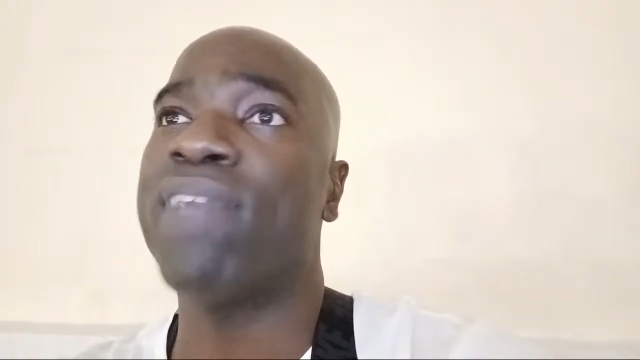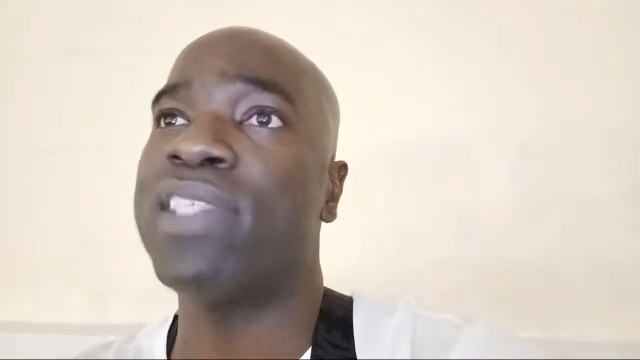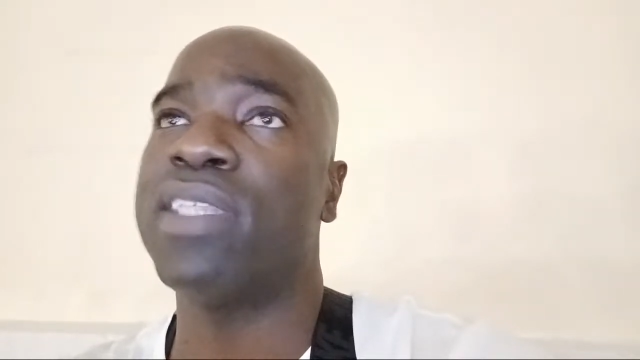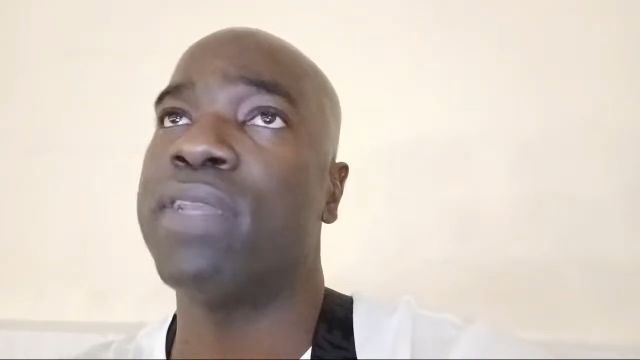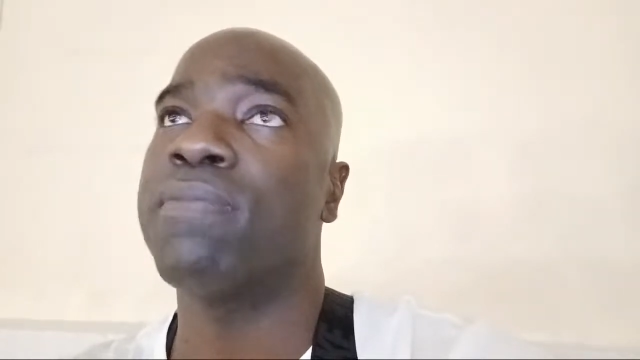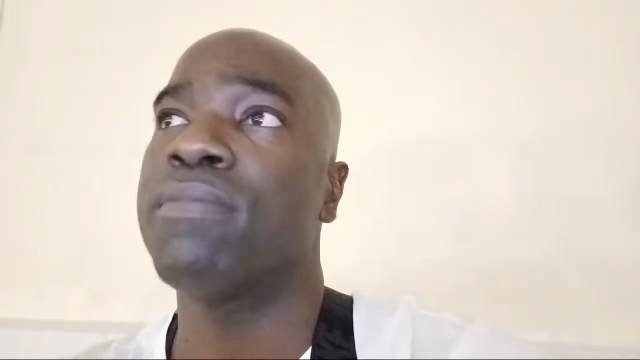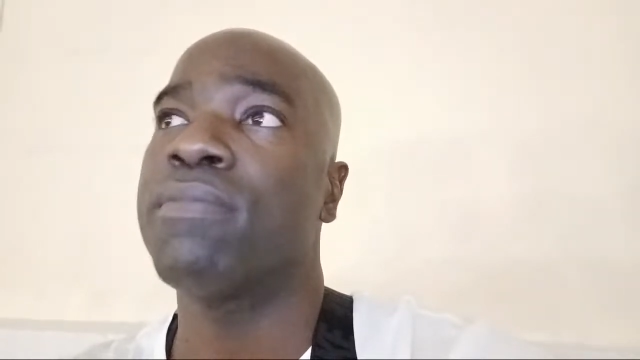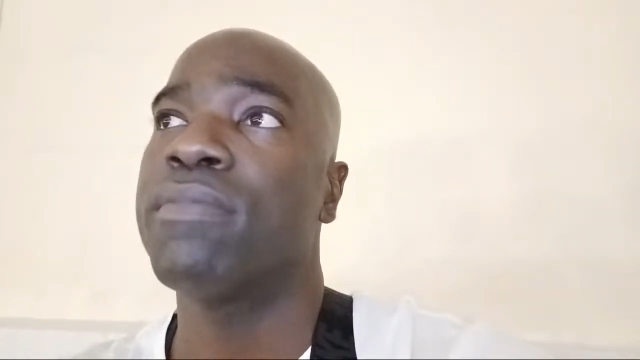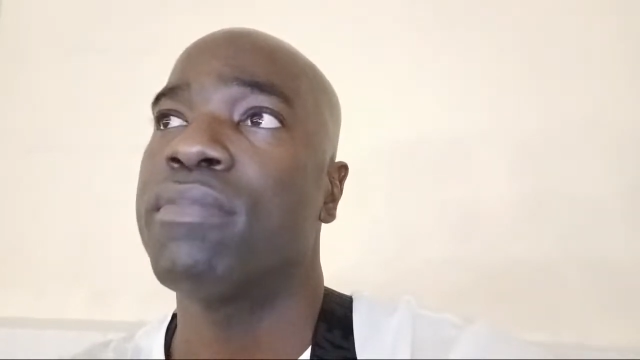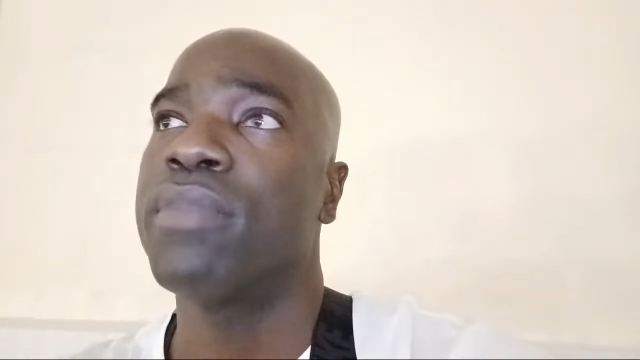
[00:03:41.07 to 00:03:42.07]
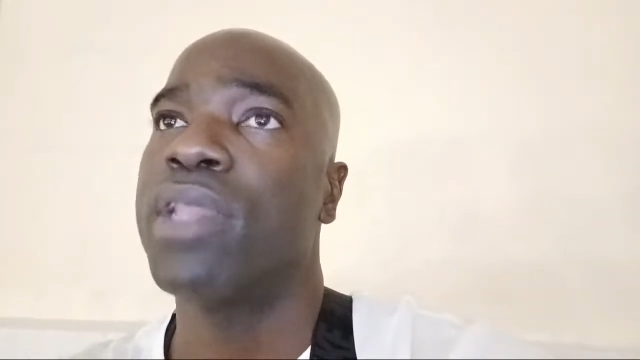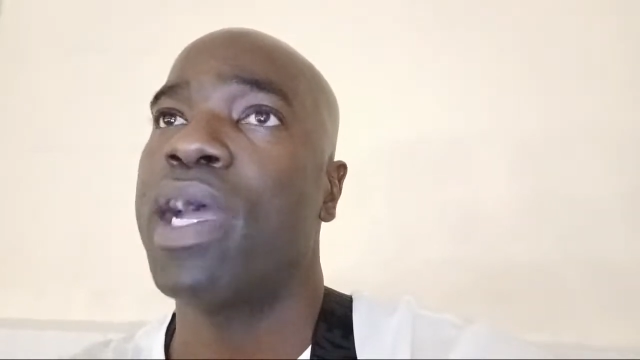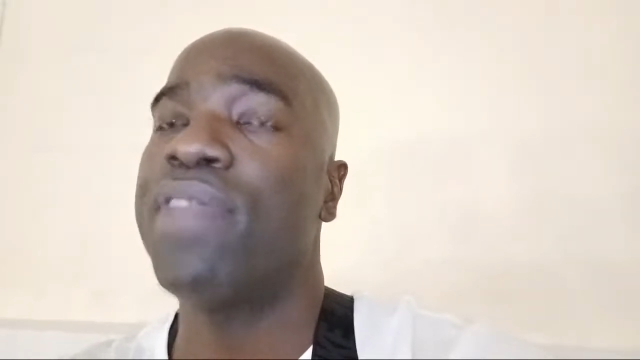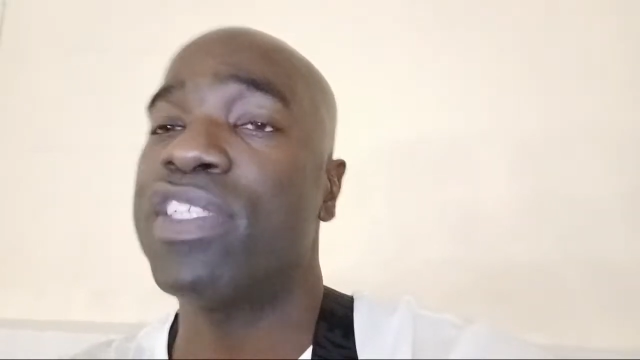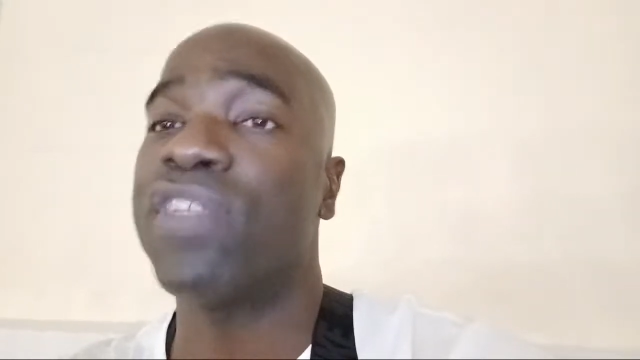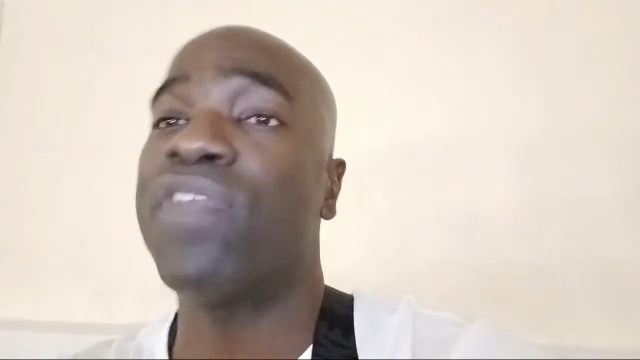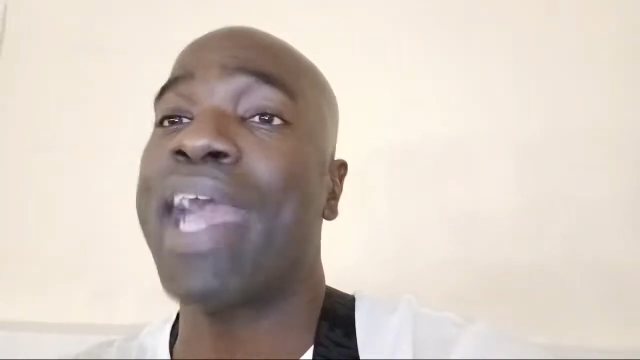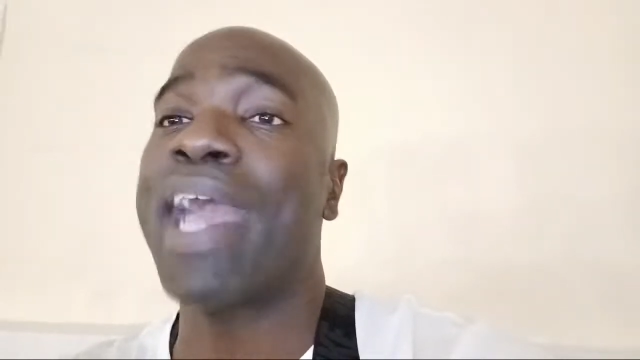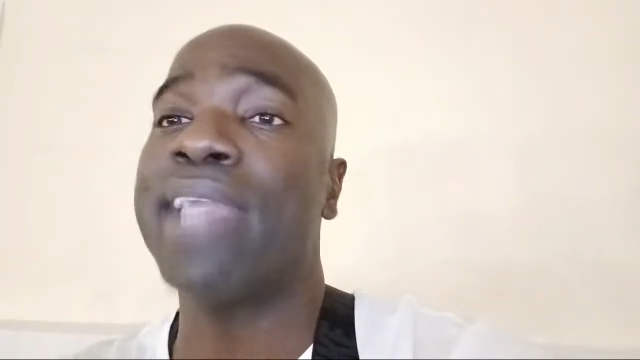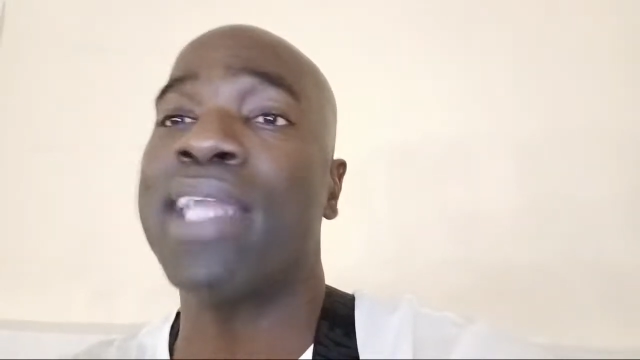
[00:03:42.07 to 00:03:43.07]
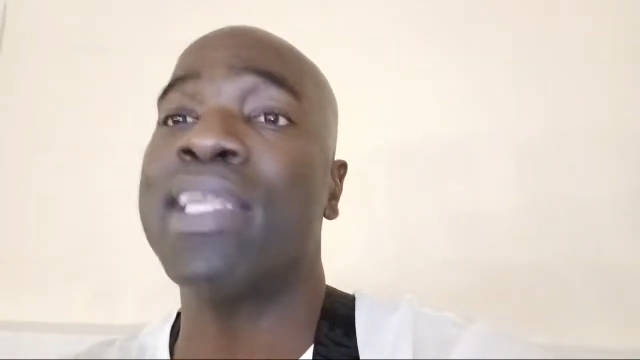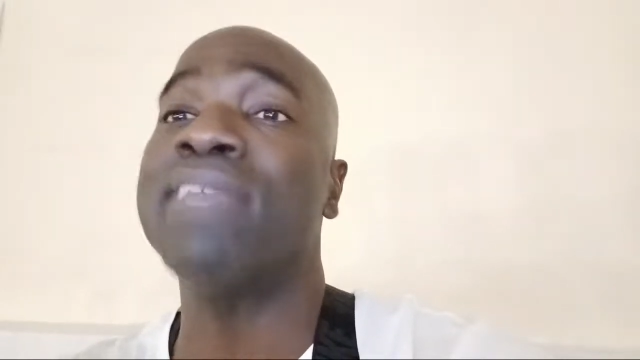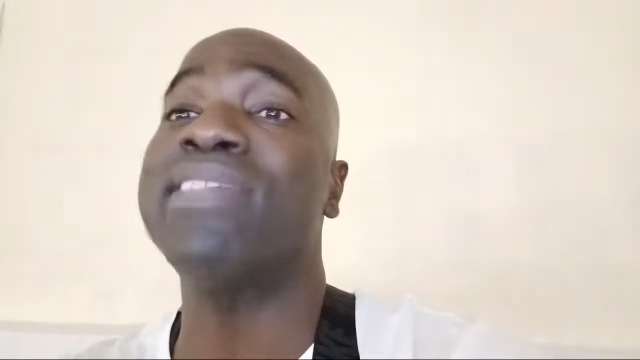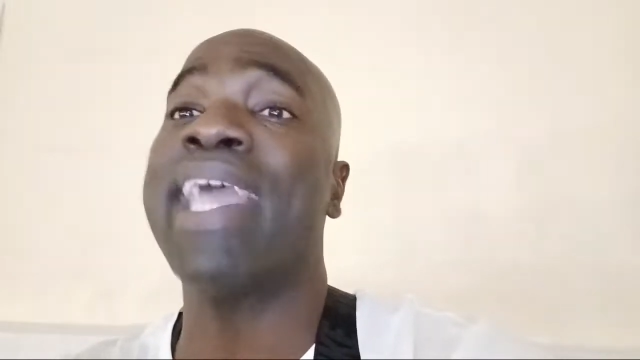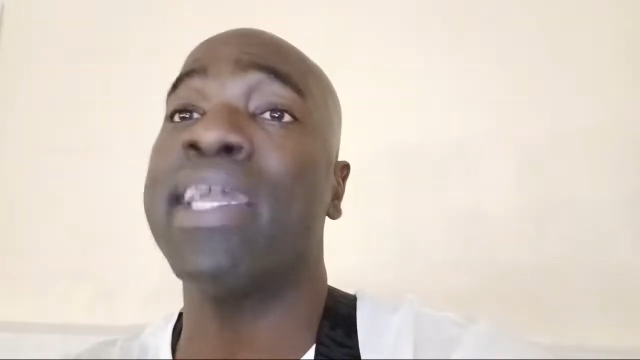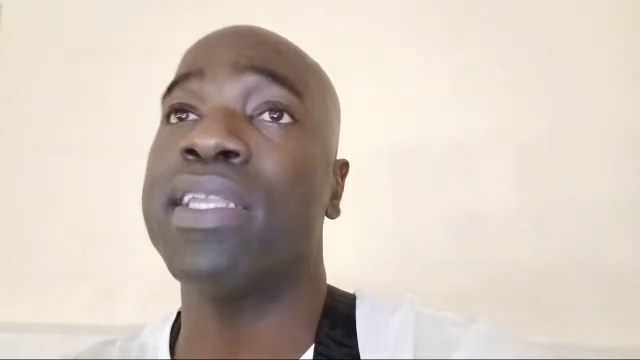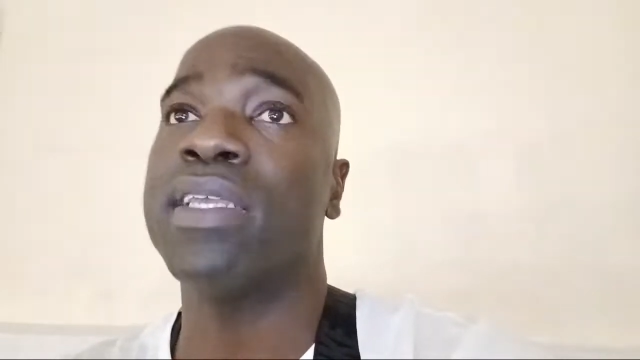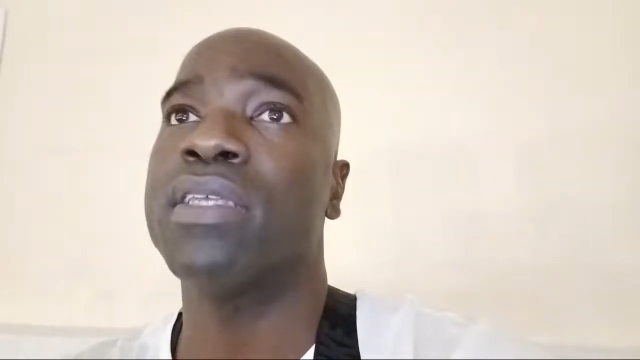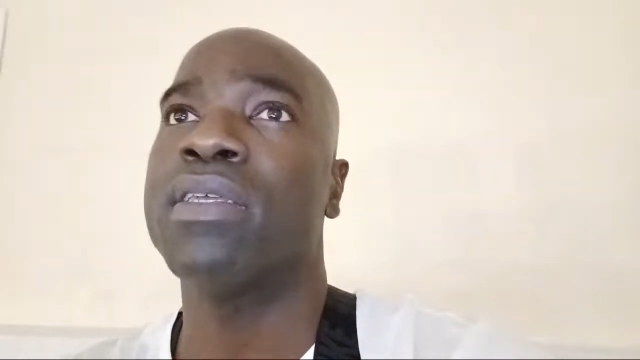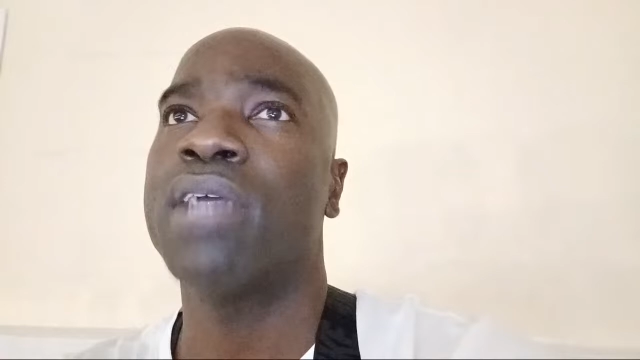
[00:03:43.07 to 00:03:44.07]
visit, there's a flight that leaves daily.